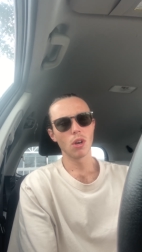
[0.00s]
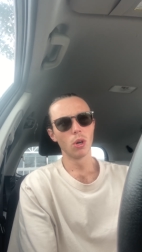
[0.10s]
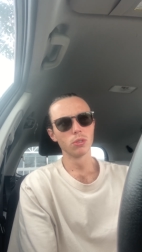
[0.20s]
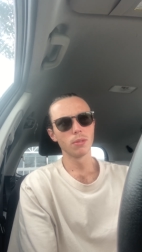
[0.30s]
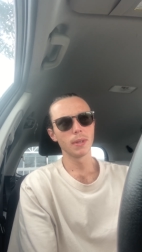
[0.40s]

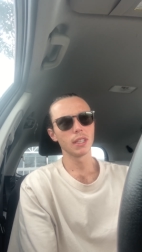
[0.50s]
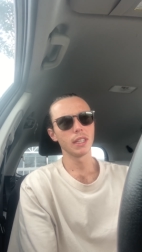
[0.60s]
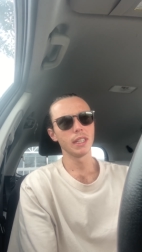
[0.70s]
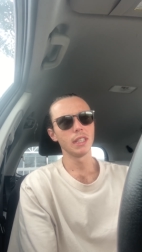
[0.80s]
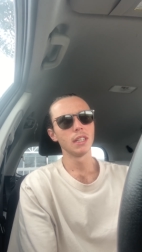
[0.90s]

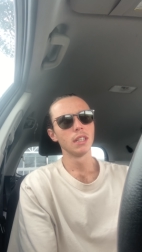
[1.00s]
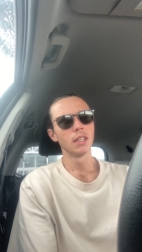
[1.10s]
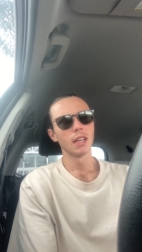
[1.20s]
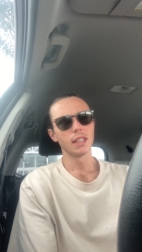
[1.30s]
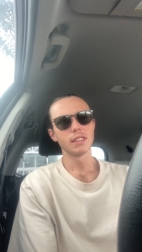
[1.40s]
ultimately
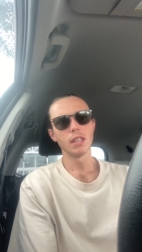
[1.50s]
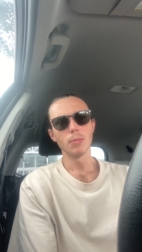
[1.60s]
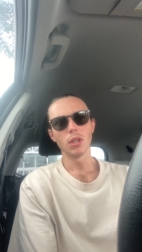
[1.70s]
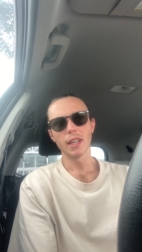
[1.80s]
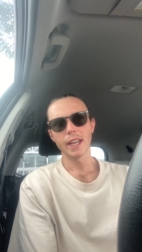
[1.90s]
a
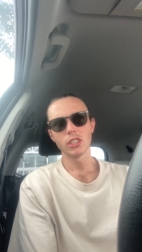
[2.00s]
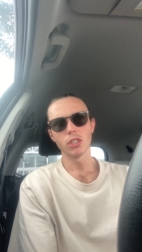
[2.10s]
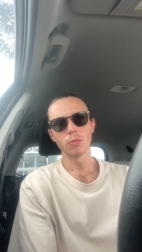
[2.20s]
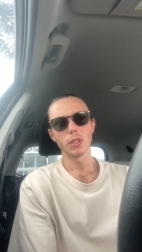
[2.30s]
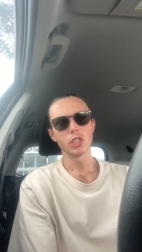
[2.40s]

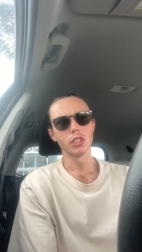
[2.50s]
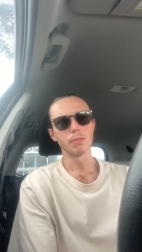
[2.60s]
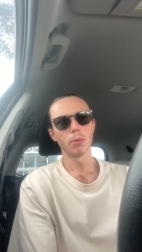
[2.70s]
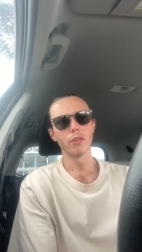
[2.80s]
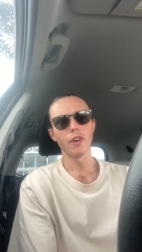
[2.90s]
simulation which is
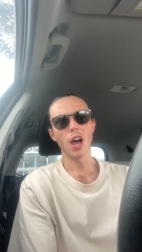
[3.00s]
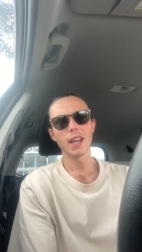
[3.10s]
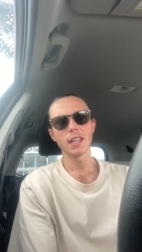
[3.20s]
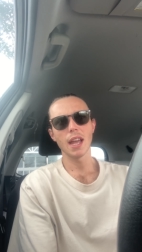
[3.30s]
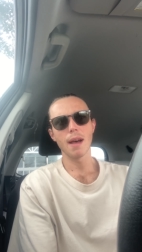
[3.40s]

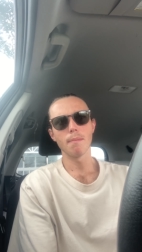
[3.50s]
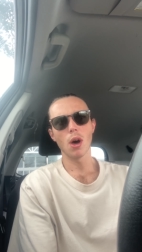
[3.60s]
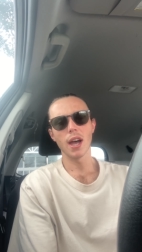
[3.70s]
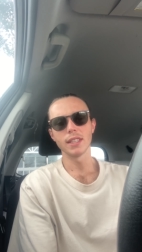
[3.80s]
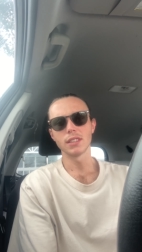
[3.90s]
providing our
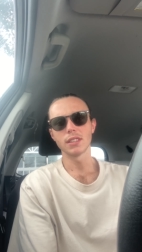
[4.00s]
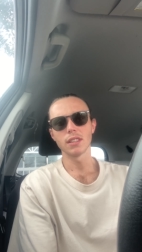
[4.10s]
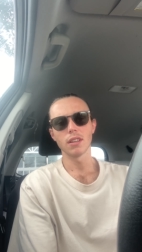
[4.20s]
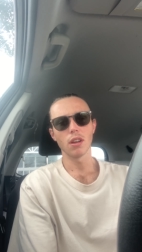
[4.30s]
minds